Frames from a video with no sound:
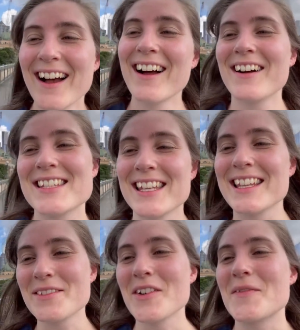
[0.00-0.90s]
Oh dear,
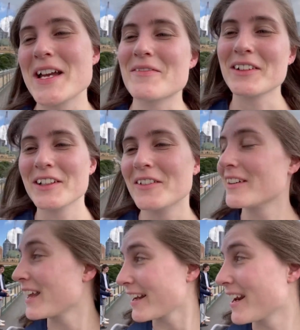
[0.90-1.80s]
these poor people who are
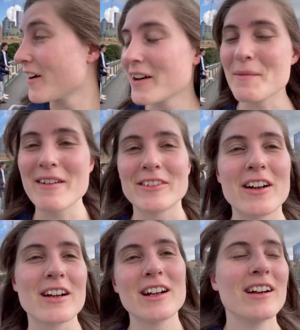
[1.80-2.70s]
now in my
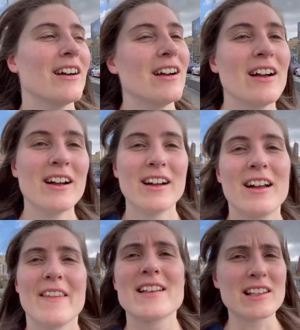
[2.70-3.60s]
vlog.
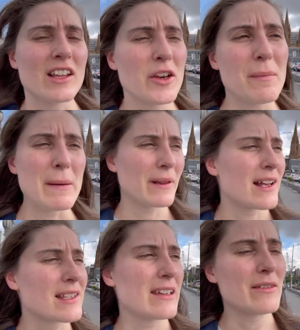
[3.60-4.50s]
There's a lot of people
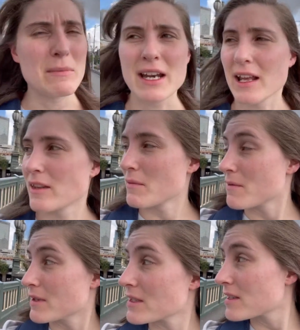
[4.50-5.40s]
asking for money at the
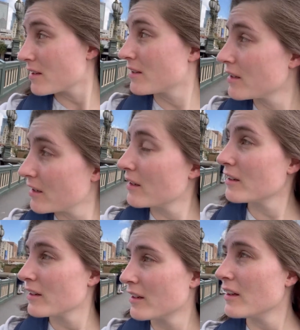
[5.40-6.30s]
moment.
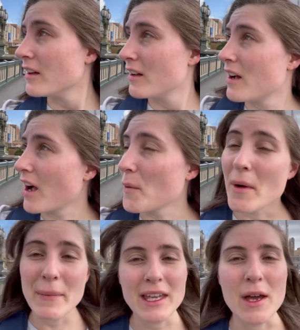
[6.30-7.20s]

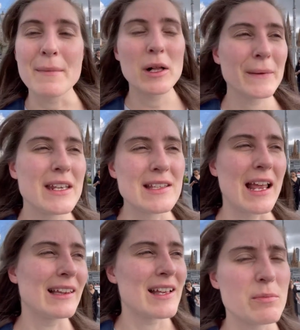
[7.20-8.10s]
But yeah, Melbourne is a
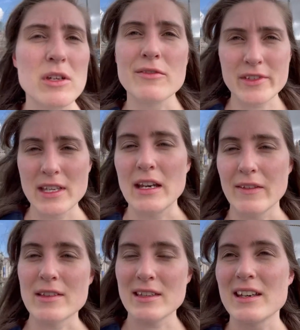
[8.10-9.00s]
less beautiful city
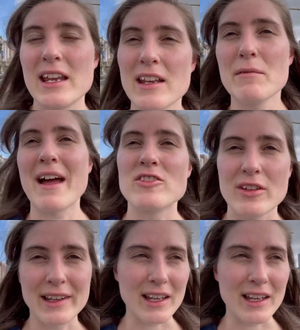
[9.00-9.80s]
than Sydney, naturally.